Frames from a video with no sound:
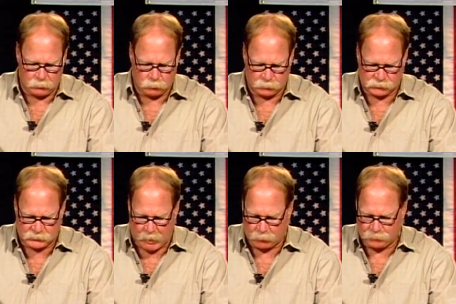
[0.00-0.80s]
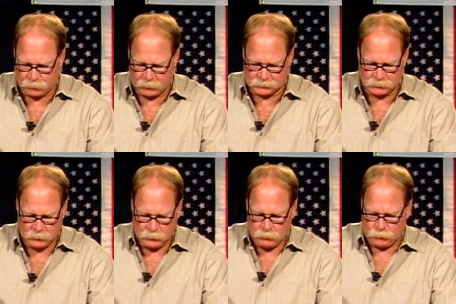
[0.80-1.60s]
were sacrificed
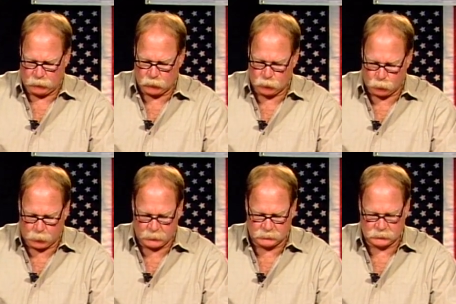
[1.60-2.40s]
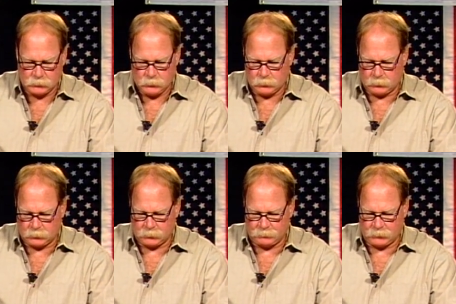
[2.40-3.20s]
for the cause
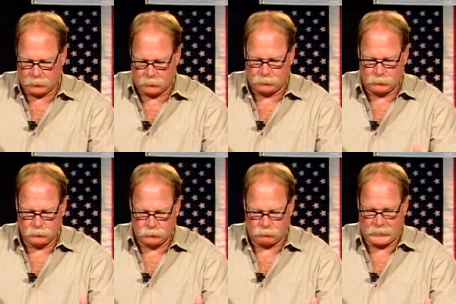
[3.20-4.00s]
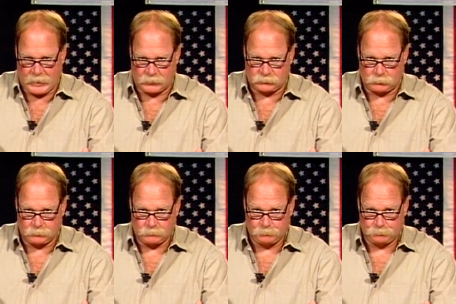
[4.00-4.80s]
of the reaction.
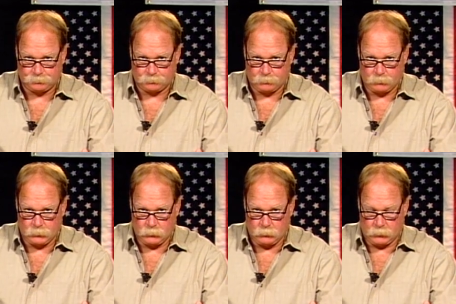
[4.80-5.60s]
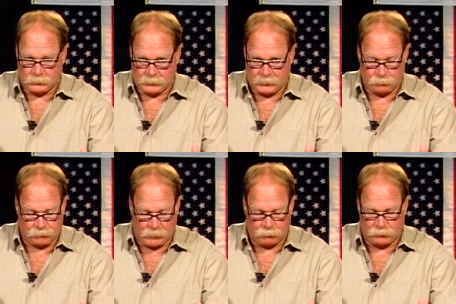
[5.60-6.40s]
Again,
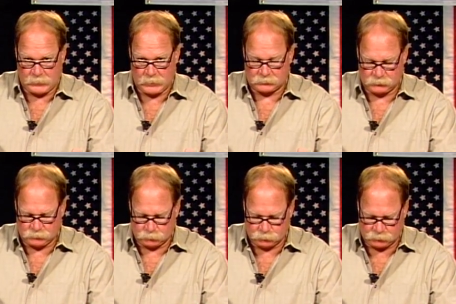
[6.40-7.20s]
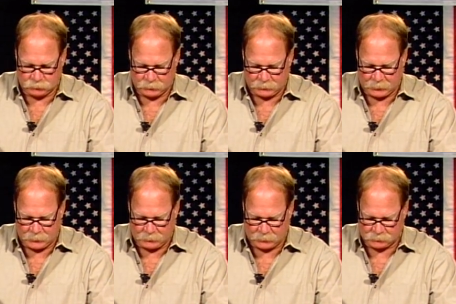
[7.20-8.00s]
problem, reaction, solution,
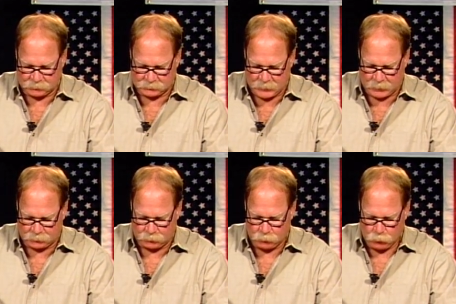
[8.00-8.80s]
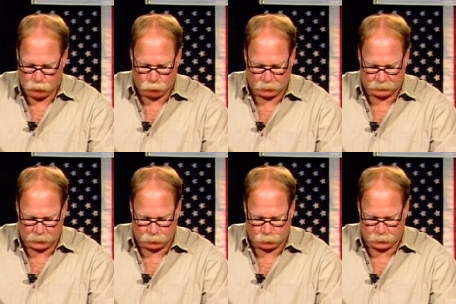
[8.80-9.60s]
and that's exactly what
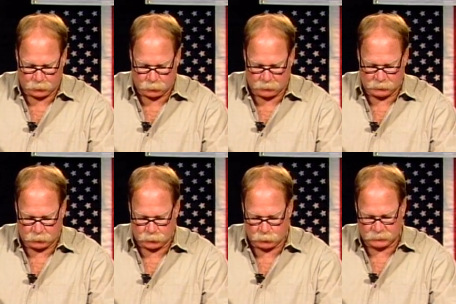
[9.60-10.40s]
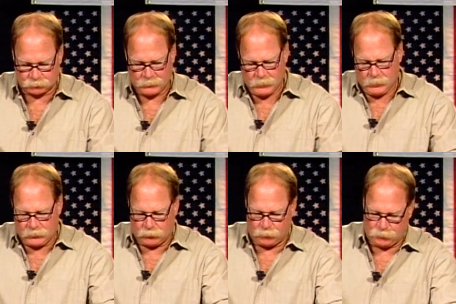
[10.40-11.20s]
they would caused from.
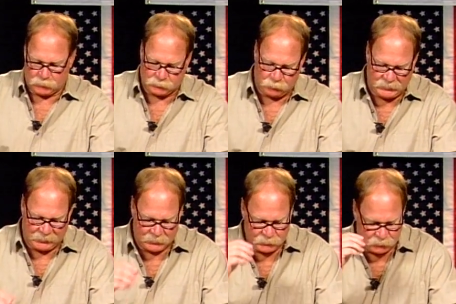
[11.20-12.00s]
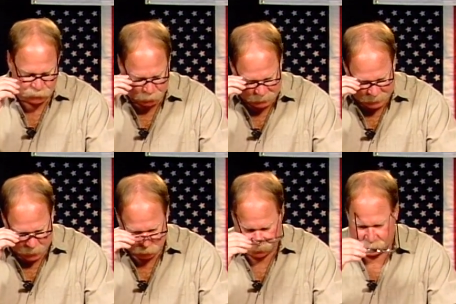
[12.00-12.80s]
Folks, and when you get into the Twin
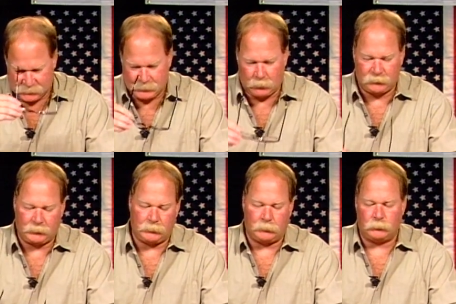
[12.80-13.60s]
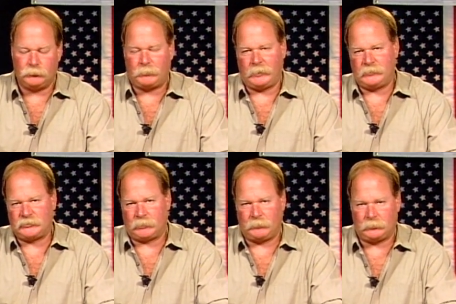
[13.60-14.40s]
Towers themselves, they were owned by a
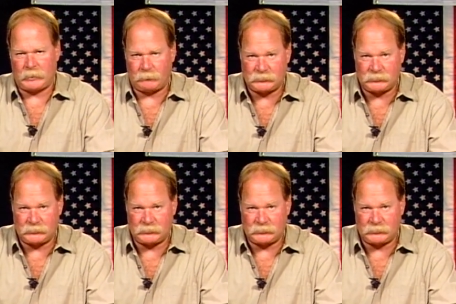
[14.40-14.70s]
gentleman, Larry